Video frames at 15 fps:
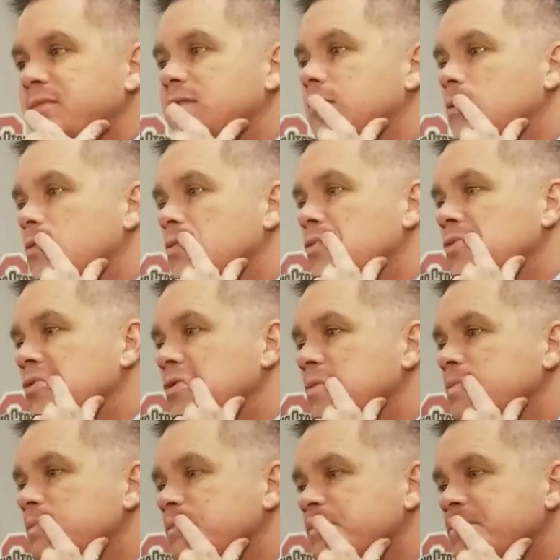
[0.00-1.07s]
maybe having
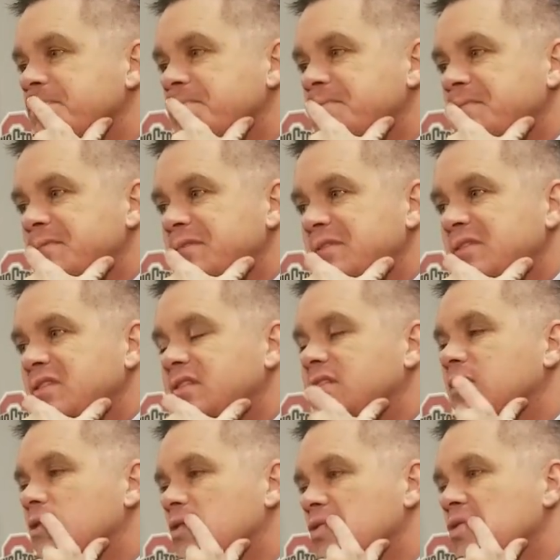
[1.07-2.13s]
fresh legs, or
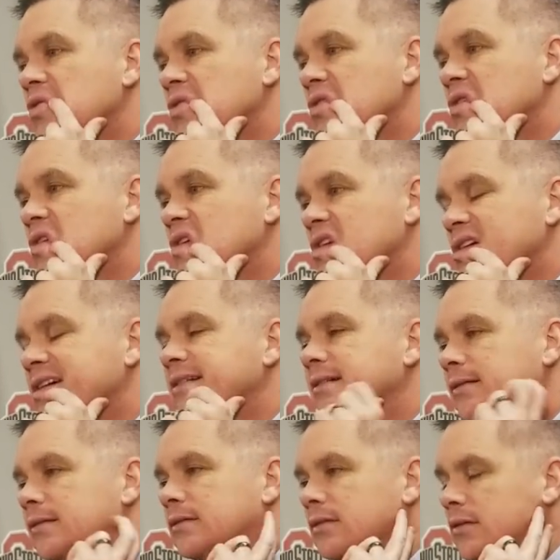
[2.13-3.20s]
uh, obviously they were without
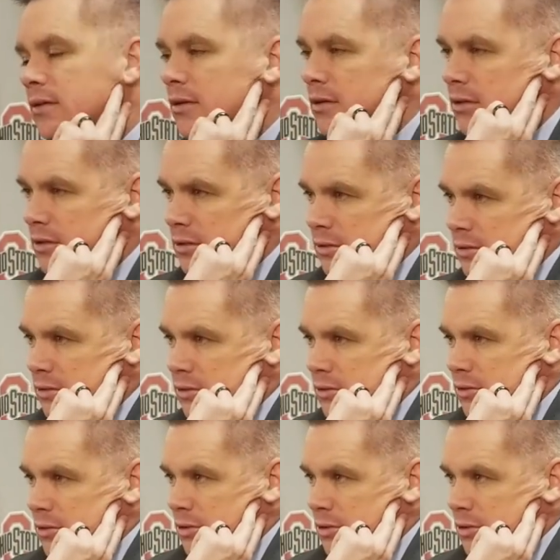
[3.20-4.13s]
their big man Davis, but